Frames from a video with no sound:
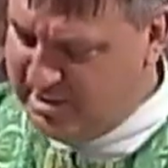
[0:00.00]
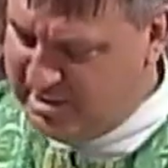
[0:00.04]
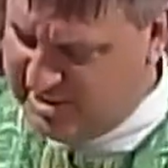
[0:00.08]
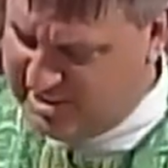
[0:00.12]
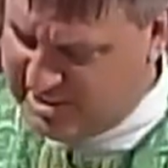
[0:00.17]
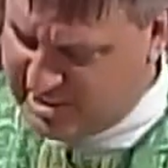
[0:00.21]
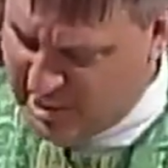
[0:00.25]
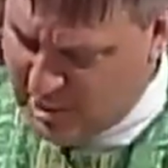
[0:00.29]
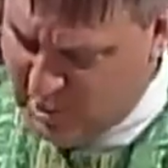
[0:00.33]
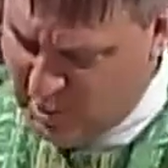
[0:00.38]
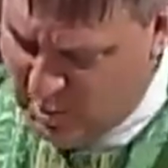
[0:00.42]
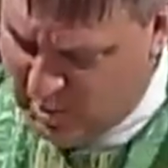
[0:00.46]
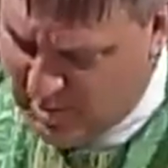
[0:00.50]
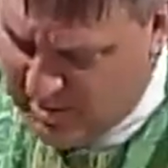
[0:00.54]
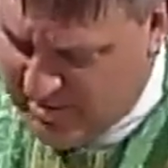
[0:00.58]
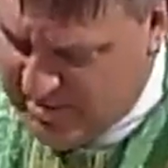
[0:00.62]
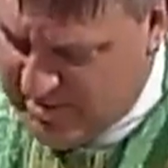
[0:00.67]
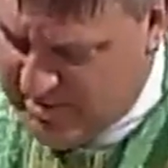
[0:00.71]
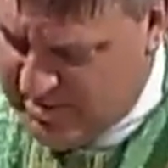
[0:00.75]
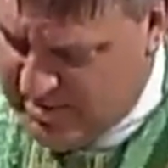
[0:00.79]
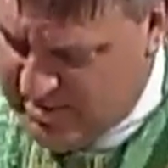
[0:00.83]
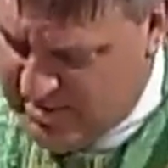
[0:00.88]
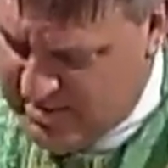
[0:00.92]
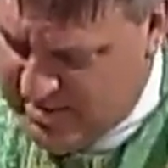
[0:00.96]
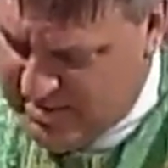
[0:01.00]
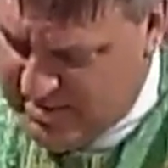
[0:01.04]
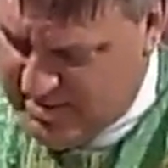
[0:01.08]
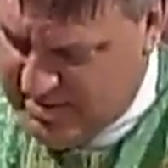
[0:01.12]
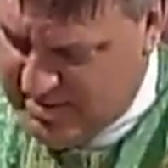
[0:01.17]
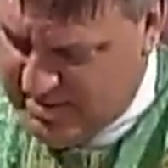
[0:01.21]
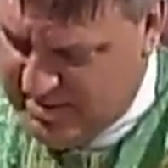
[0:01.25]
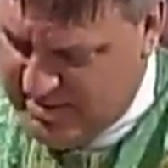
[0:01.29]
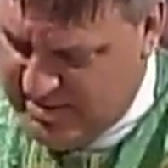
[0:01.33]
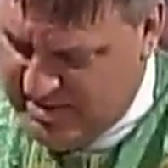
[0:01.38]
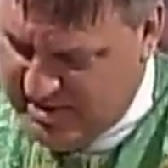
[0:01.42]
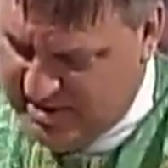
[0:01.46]
So
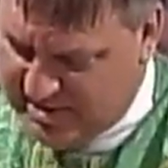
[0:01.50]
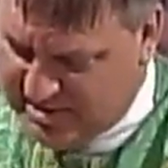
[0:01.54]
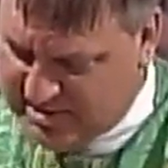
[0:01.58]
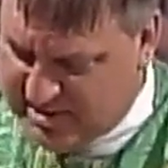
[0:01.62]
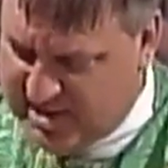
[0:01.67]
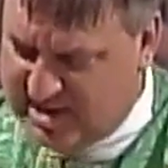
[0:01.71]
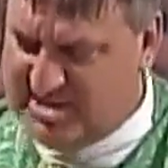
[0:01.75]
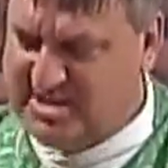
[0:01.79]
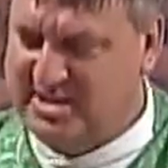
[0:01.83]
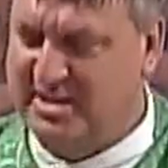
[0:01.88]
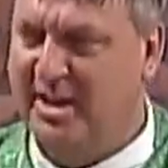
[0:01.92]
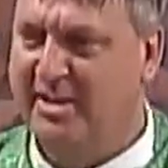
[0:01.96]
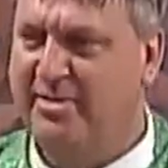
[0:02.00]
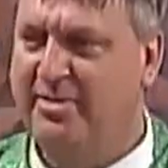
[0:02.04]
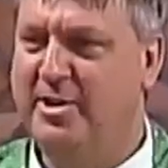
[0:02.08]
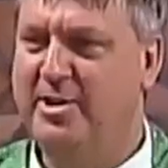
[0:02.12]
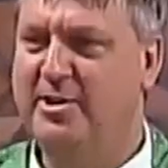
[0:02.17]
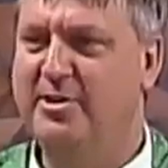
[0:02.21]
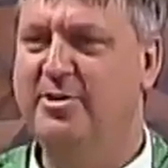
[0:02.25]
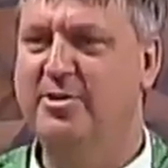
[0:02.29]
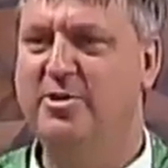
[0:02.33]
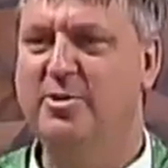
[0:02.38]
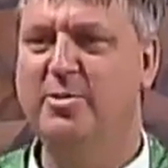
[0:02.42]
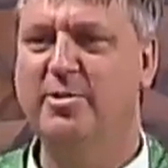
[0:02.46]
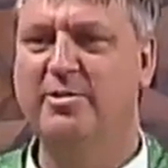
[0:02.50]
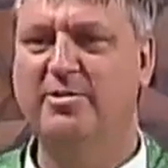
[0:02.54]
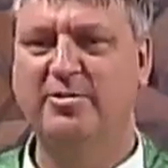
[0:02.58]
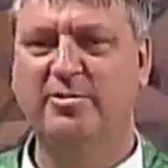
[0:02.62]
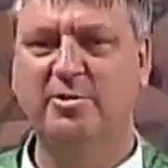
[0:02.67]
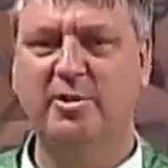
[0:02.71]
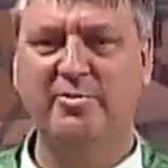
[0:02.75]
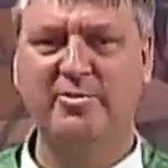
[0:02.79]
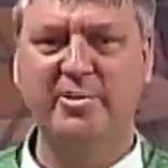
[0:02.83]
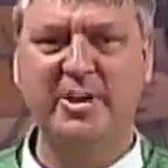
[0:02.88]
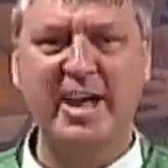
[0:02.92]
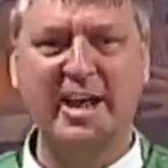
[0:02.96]
this has nothing to do with
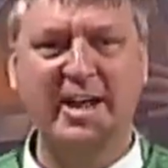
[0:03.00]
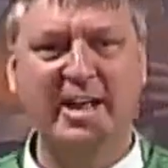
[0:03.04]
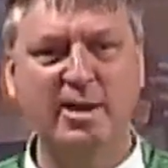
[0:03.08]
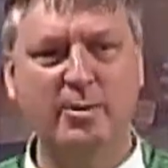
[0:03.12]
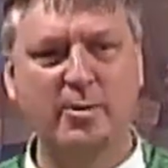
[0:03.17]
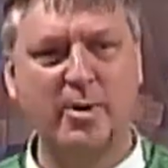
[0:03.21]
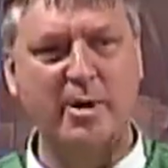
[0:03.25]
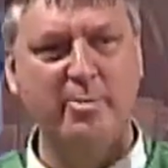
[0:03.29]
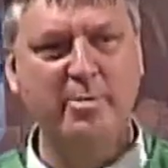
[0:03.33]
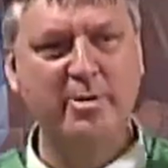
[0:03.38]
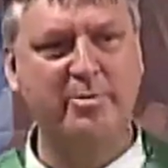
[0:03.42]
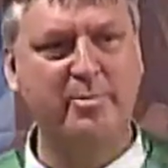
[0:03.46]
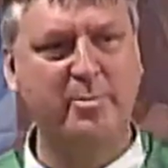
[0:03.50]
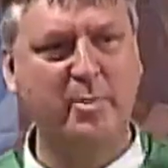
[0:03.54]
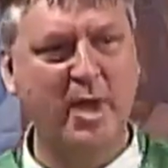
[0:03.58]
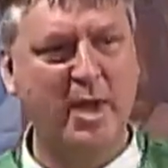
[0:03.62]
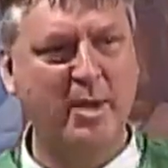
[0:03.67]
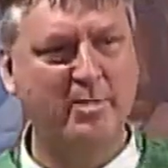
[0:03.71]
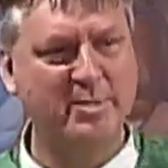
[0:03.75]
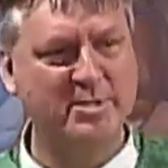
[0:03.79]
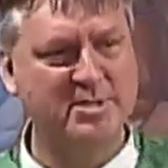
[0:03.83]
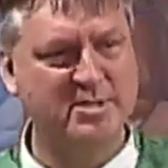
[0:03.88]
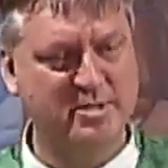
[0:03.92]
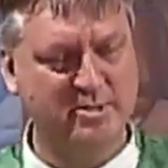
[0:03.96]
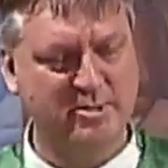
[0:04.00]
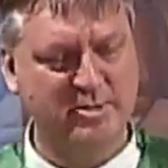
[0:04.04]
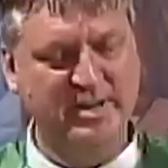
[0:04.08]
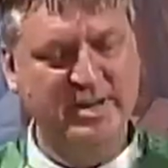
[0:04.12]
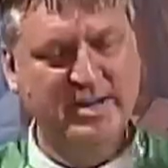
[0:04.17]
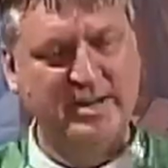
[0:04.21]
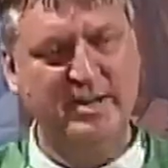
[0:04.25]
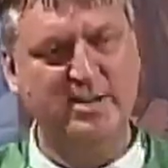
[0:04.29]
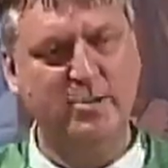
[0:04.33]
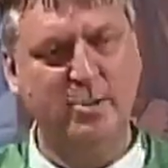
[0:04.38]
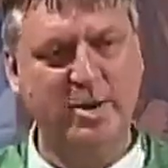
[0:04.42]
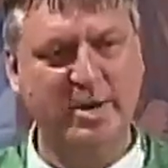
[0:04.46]
sort of getting away with promise
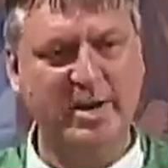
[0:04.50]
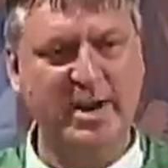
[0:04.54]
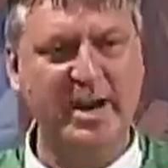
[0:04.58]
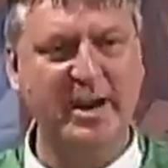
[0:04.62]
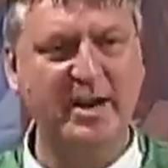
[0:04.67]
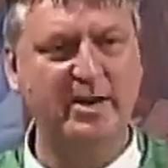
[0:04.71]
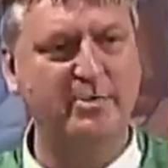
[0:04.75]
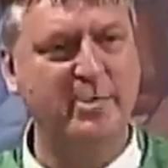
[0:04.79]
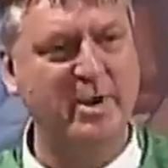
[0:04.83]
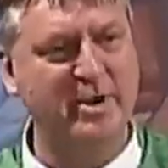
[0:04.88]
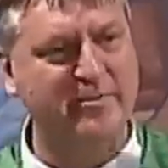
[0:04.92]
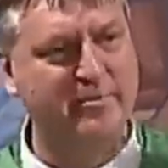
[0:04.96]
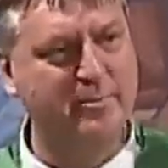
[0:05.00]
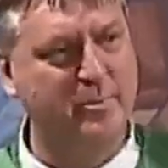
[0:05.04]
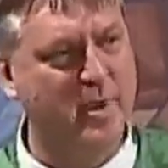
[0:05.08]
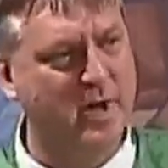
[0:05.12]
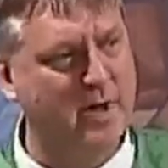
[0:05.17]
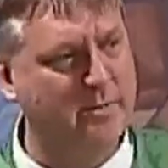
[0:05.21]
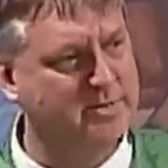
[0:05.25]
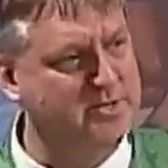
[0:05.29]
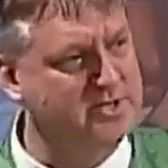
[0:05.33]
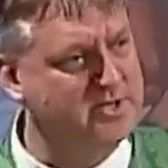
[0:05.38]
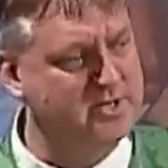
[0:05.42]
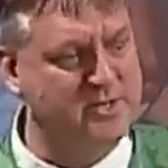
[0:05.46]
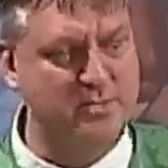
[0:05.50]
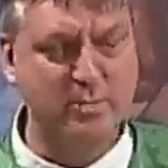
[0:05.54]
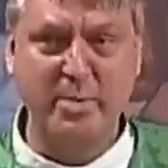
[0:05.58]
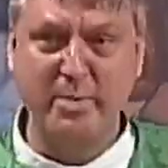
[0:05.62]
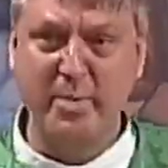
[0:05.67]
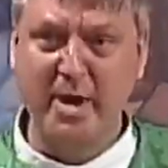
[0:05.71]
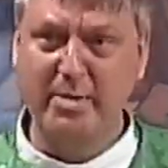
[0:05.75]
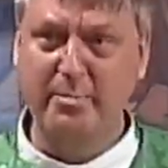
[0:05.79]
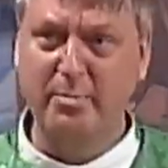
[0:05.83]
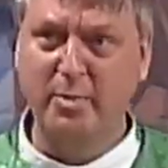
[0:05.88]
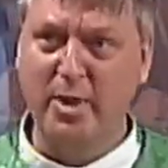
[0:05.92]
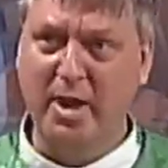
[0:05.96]
or getting rid of promises. We
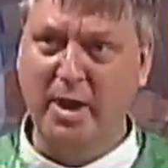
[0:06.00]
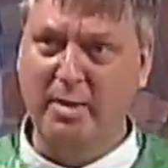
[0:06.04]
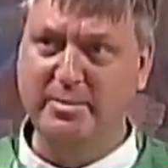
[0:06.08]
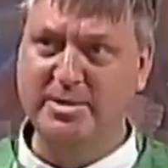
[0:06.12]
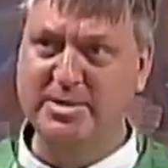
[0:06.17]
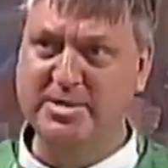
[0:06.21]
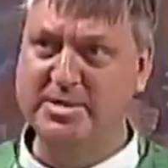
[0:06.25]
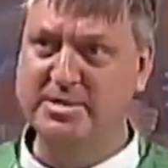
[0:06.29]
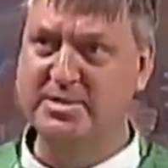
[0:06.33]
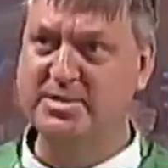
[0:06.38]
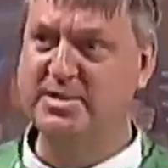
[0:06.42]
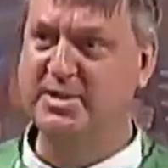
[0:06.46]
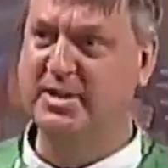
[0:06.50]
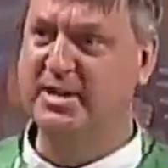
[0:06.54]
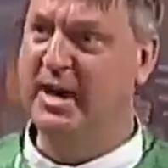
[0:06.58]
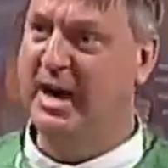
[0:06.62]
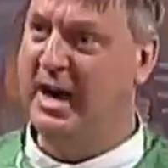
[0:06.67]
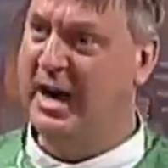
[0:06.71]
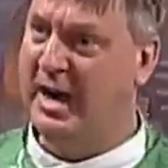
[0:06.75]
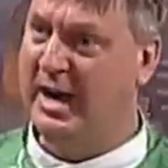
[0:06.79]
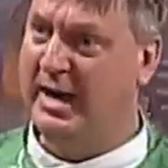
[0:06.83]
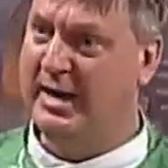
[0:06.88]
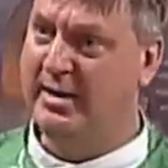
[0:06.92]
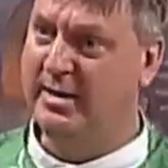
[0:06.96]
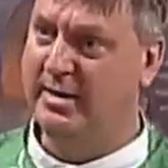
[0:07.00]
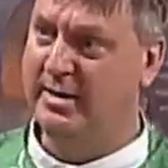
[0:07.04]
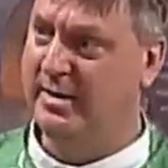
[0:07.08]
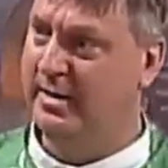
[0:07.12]
make promises to God